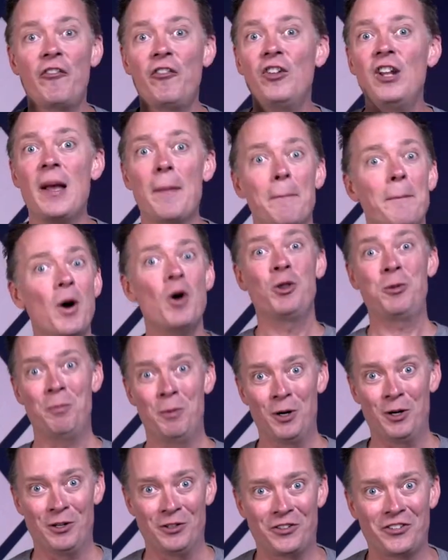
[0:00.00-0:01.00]
flip both
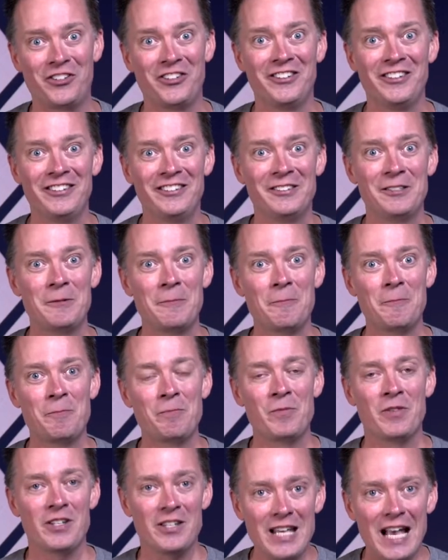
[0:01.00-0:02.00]
birds.
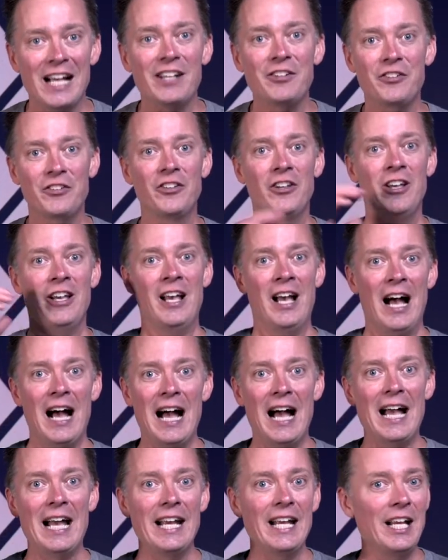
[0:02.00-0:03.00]
Yes,
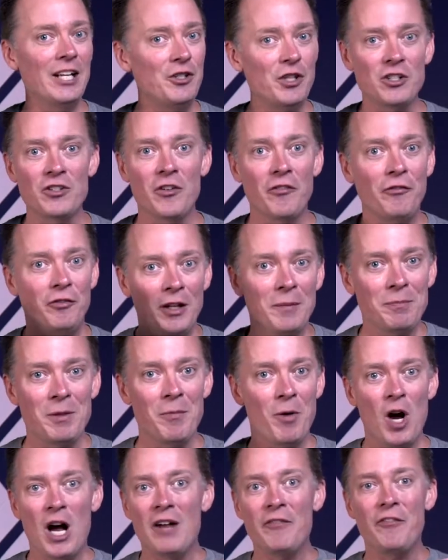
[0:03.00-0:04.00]
I just flip
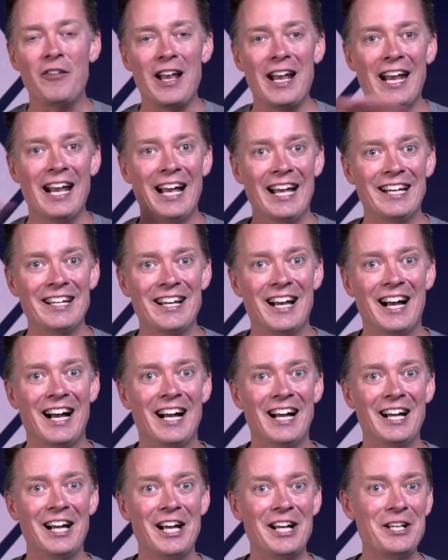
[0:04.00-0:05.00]
them off, and,
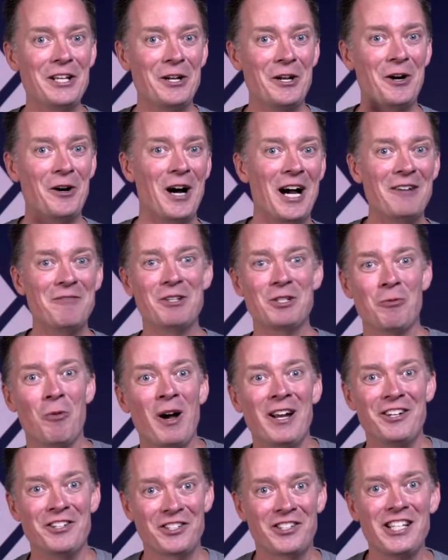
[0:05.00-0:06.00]
I just
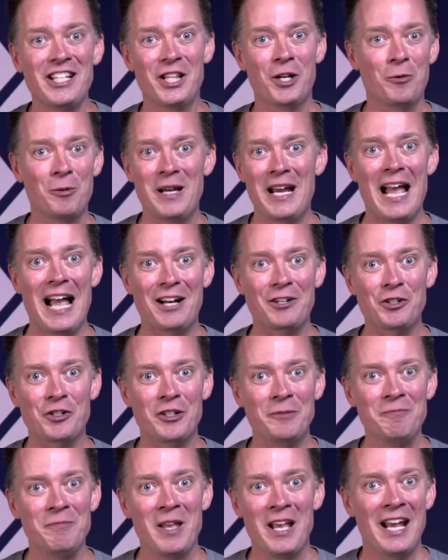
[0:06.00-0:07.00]
want to see their
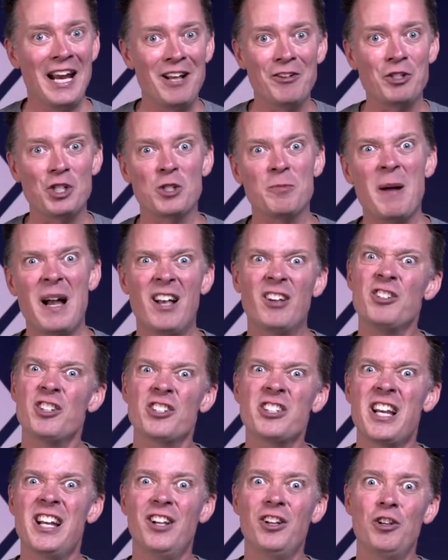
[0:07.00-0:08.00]
reaction. And I don't smile, I
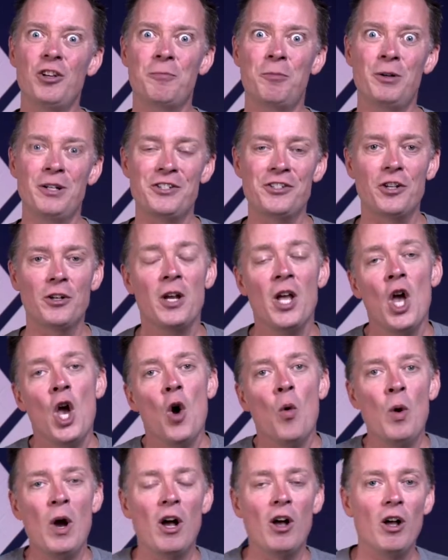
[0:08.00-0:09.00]
just kind of look pretty stern.
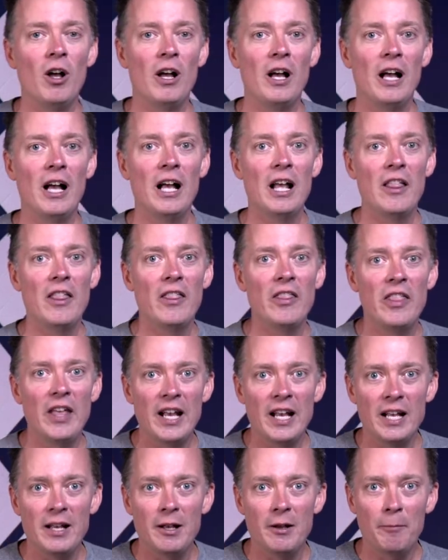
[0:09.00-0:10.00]
Well,
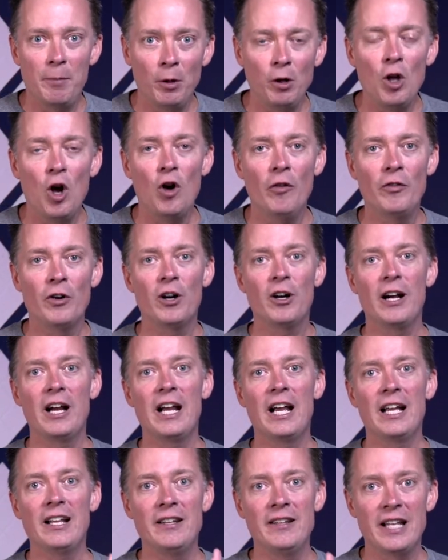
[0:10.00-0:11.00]
they pull over,
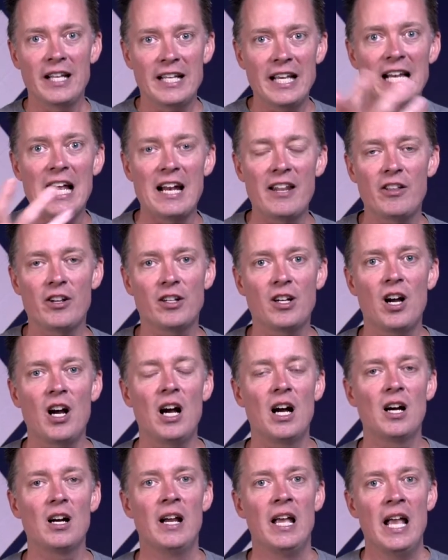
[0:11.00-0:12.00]
and they get out of their
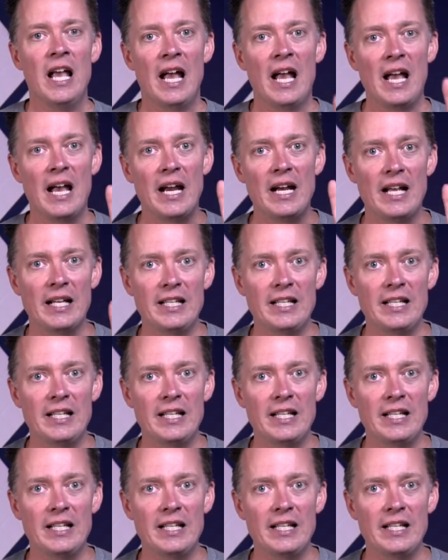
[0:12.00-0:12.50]
car, and I